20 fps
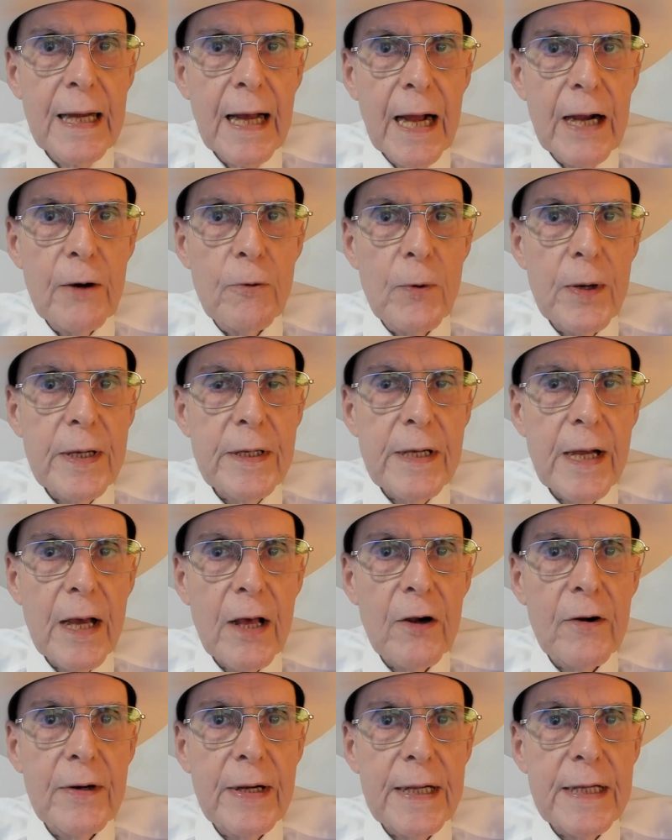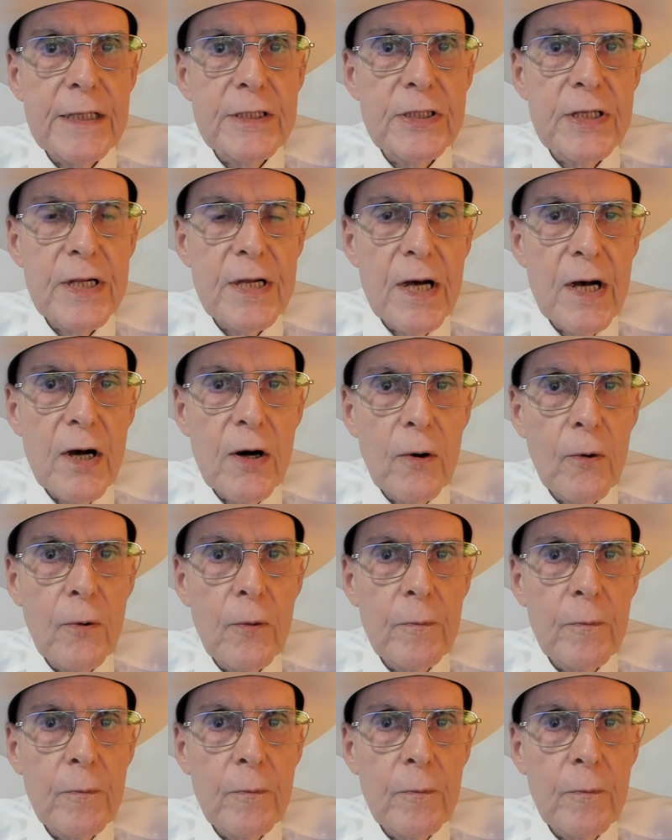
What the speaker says: a retailer needs to know.